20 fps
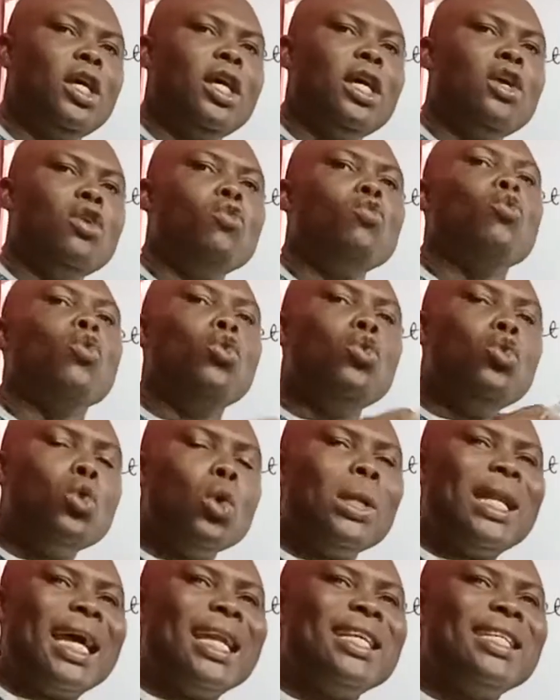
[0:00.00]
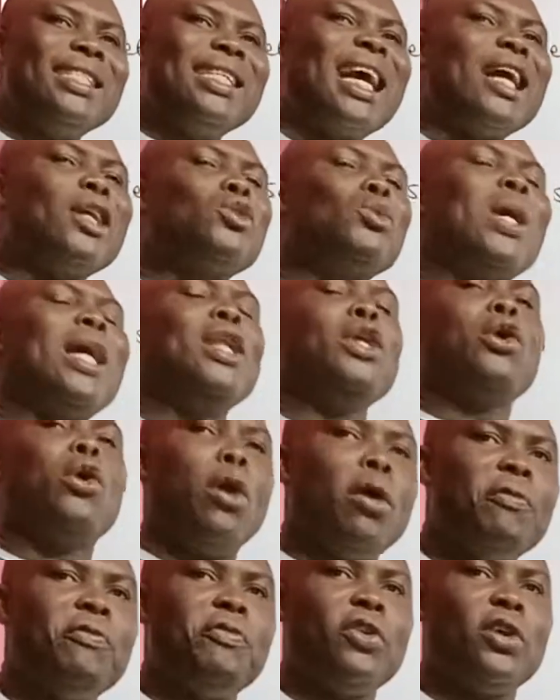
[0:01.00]
will know that it's actually
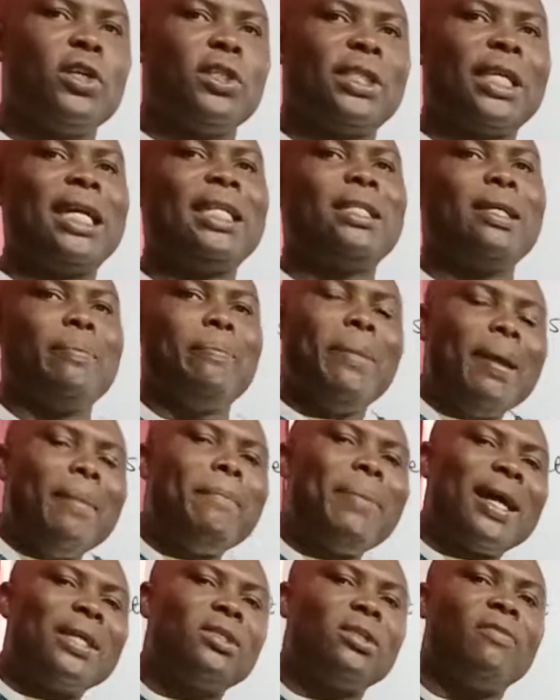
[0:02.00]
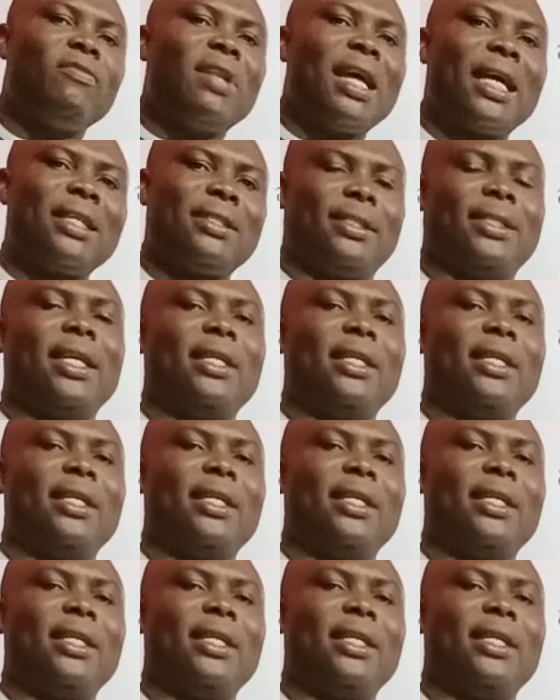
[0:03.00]
obvious that the members of that set